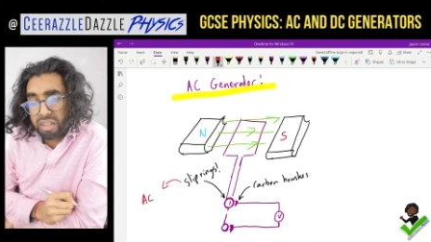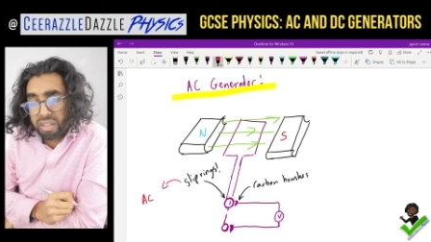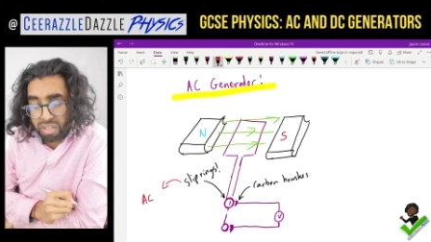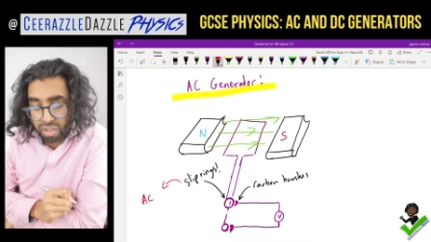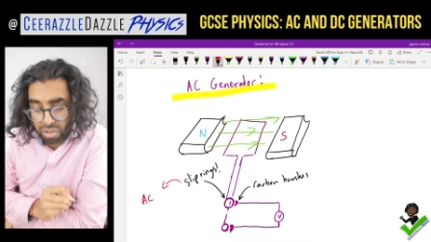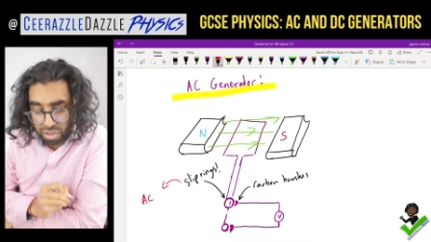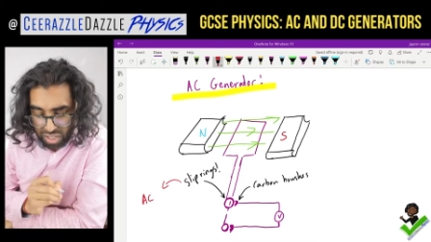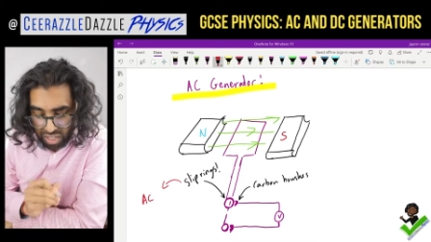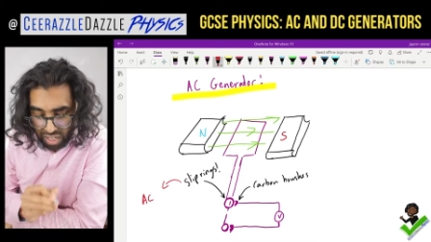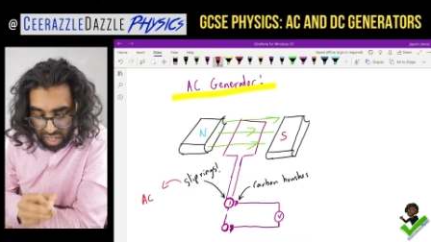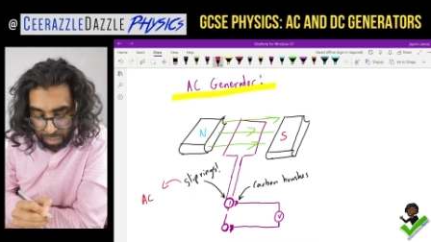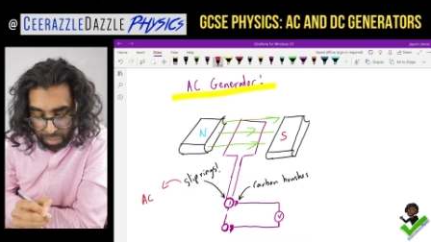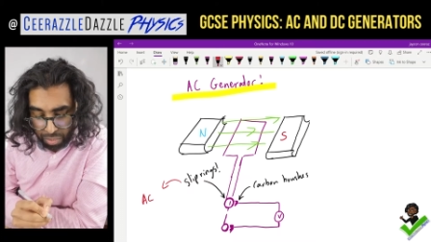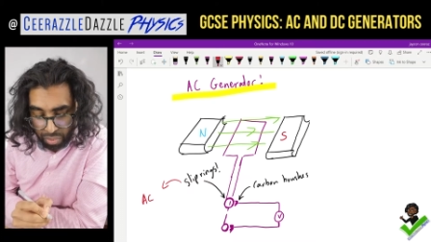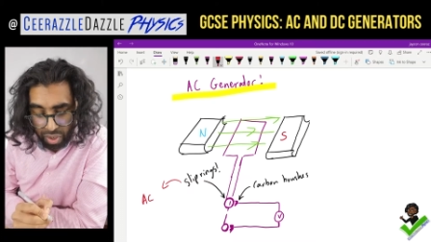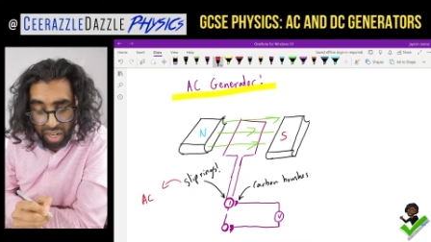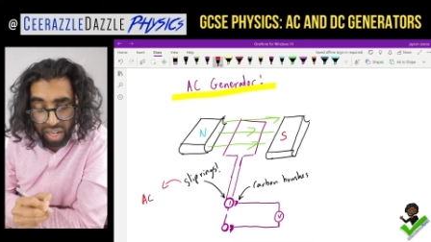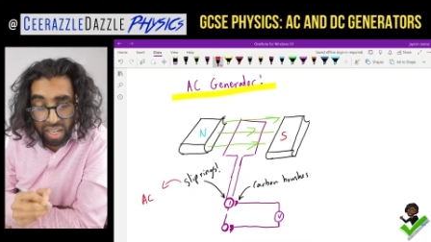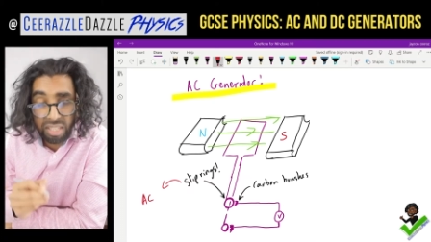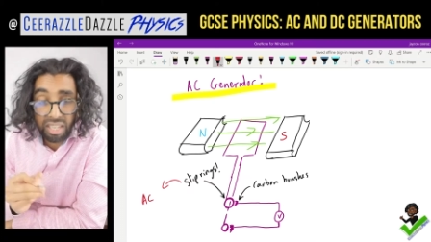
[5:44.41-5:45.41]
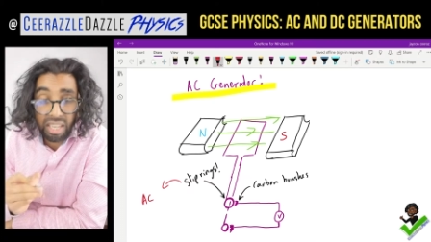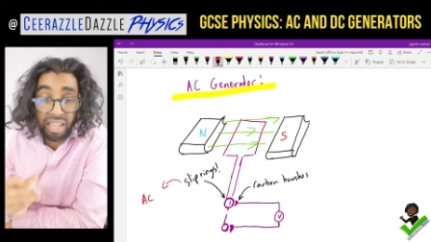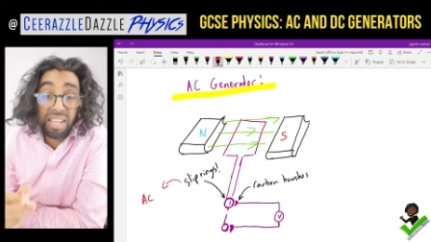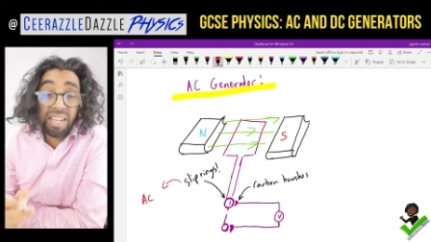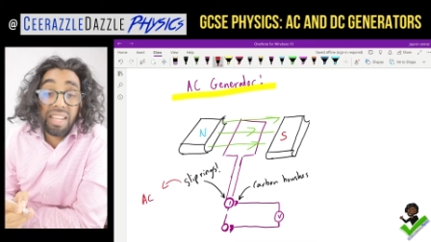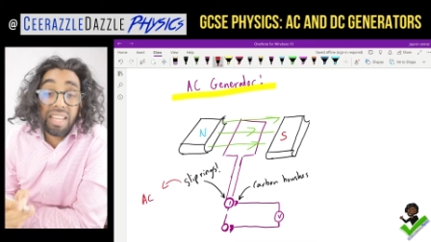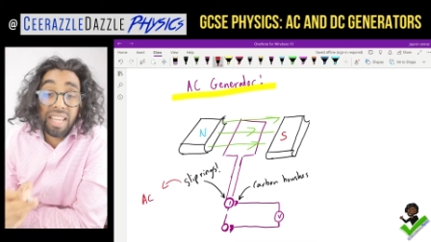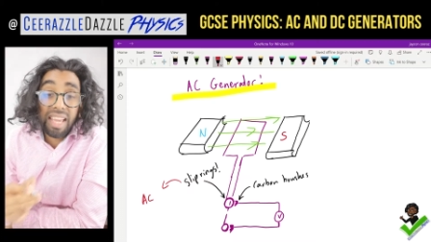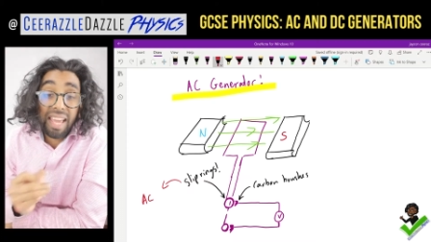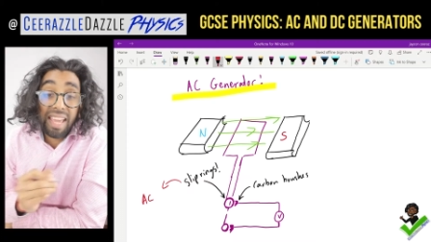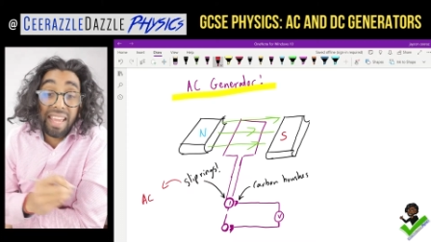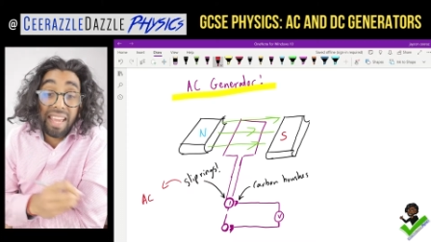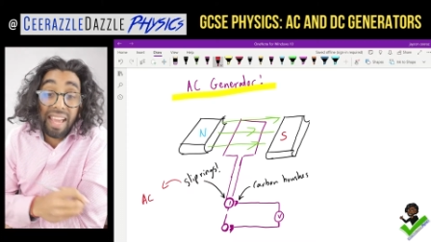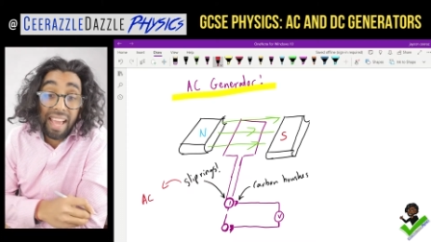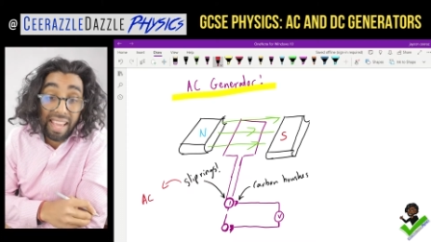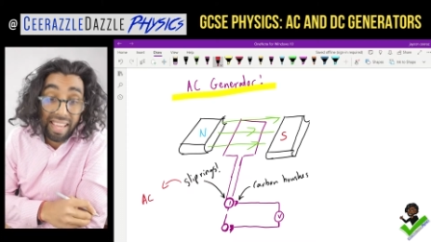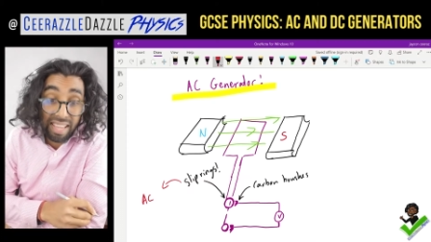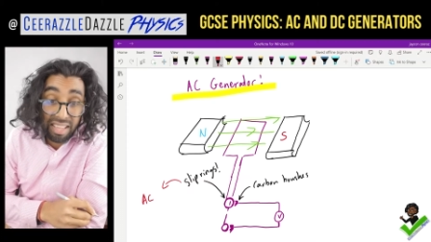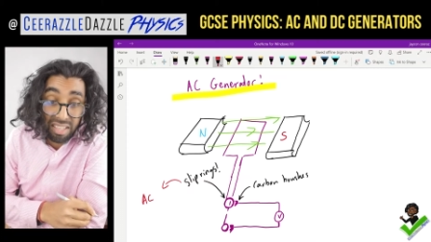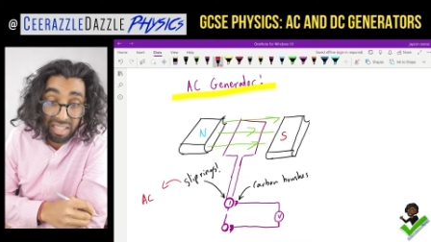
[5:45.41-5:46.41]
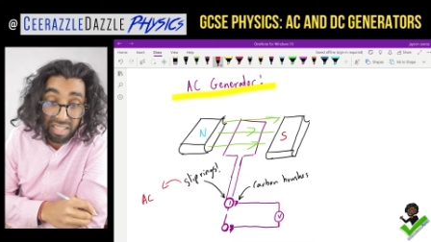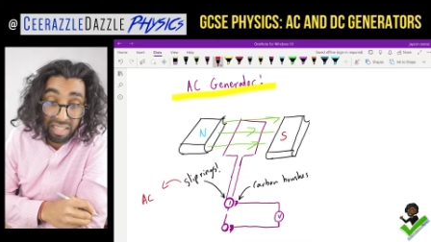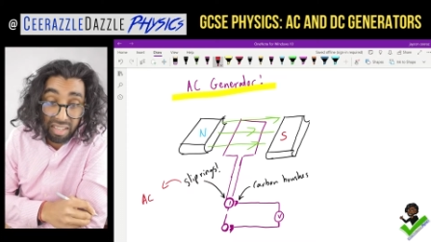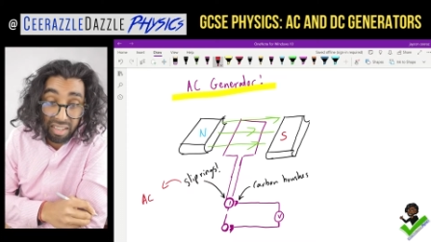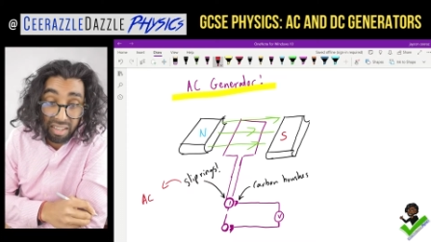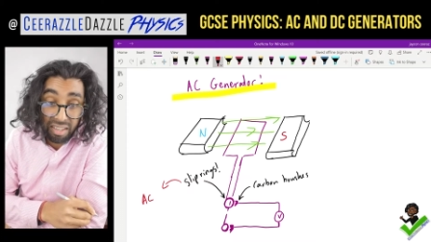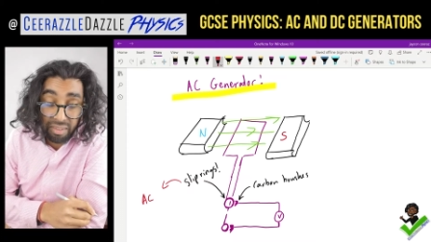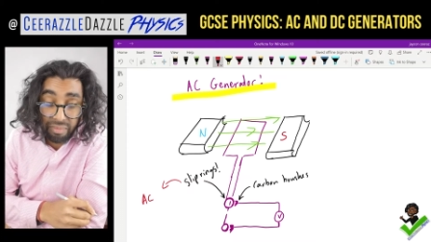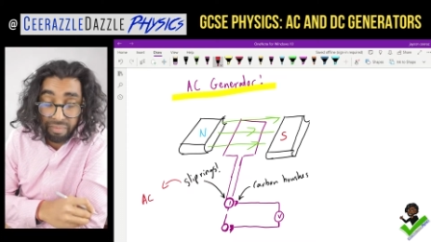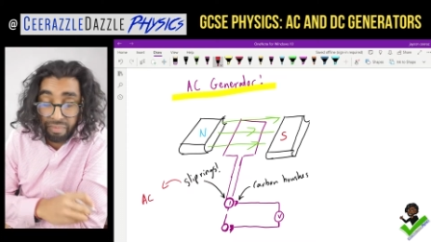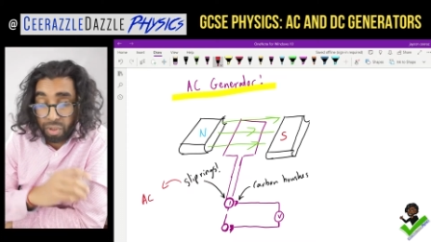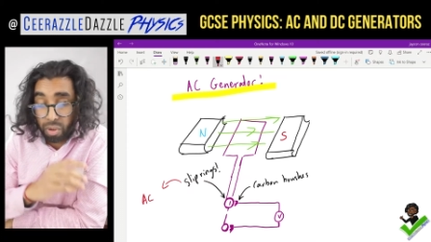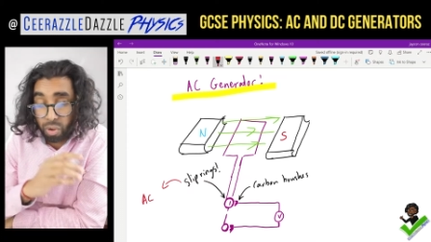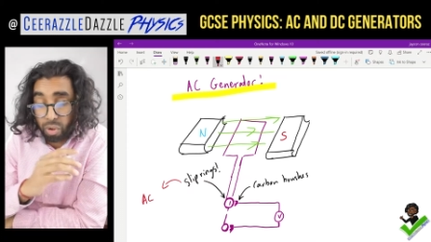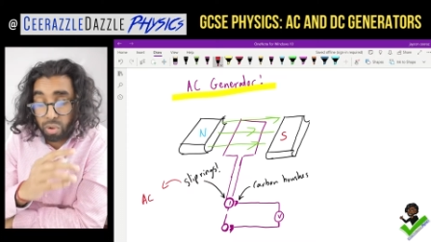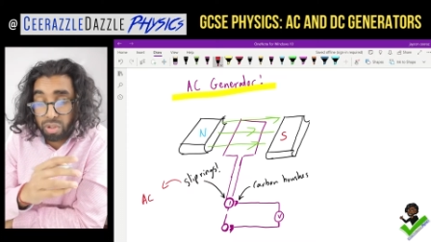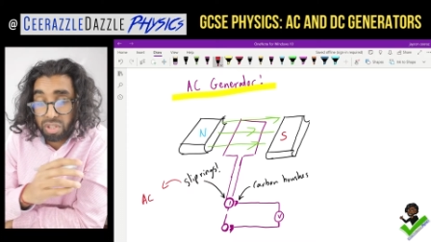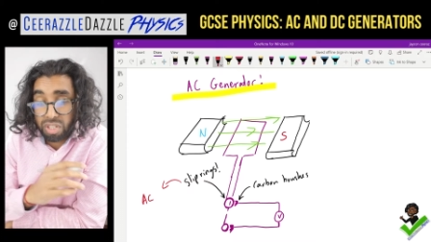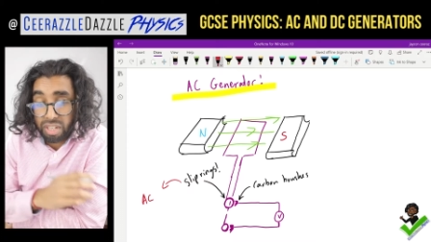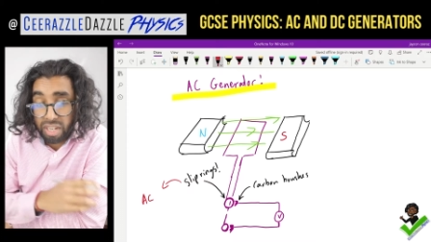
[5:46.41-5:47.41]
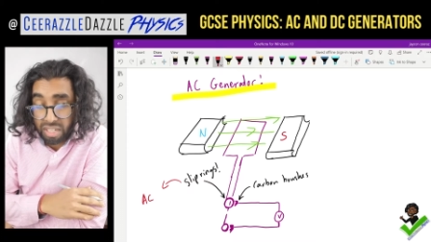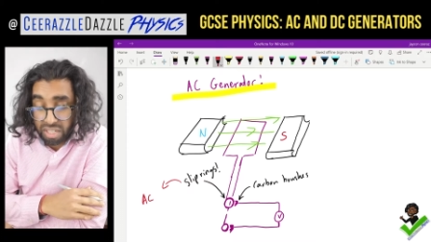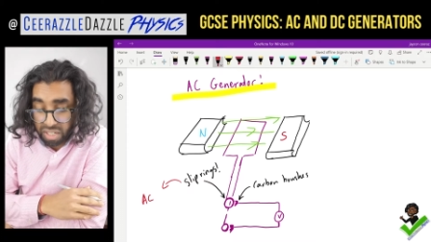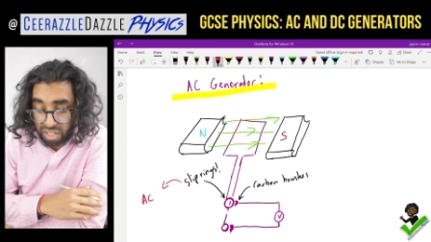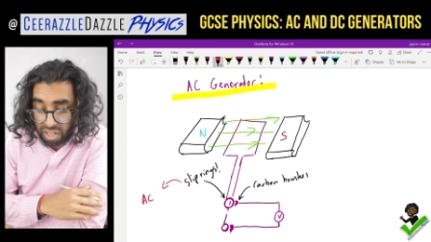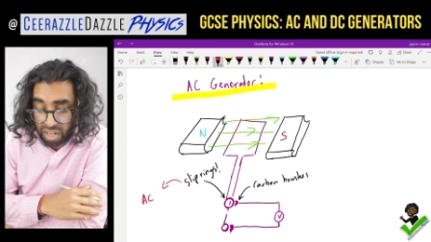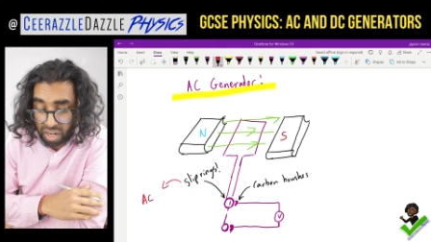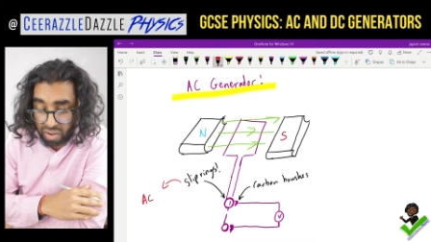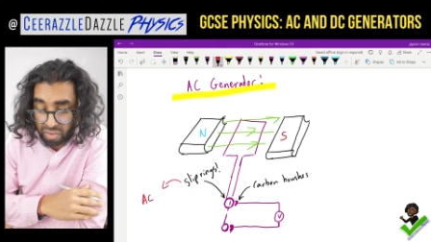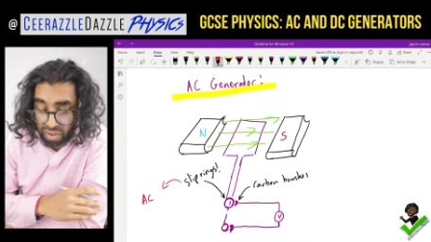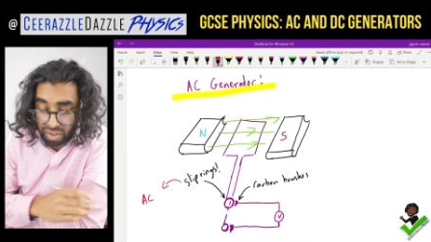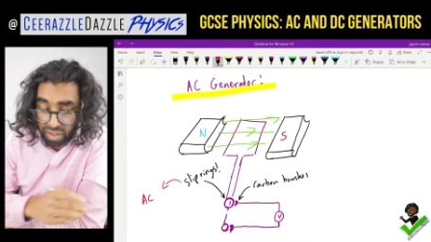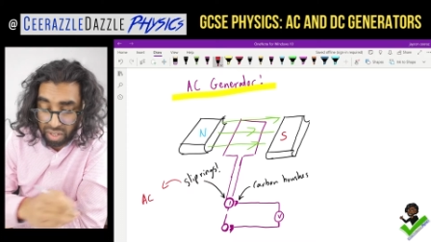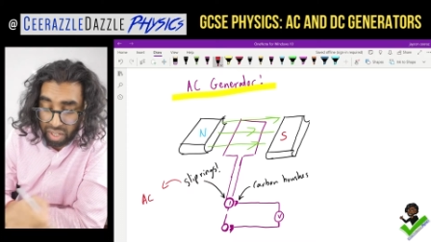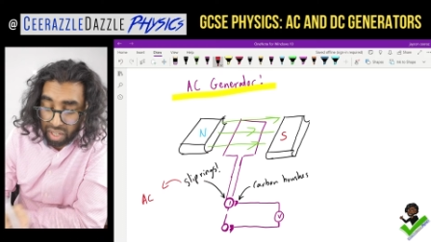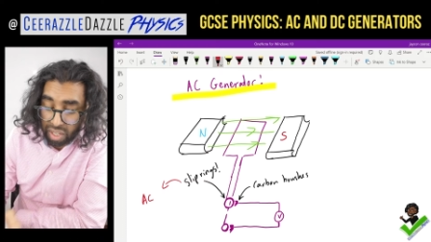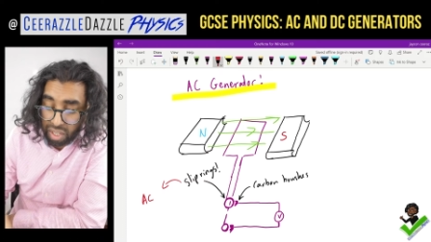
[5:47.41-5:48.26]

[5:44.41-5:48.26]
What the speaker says: So slip rings indicate AC, alternating current.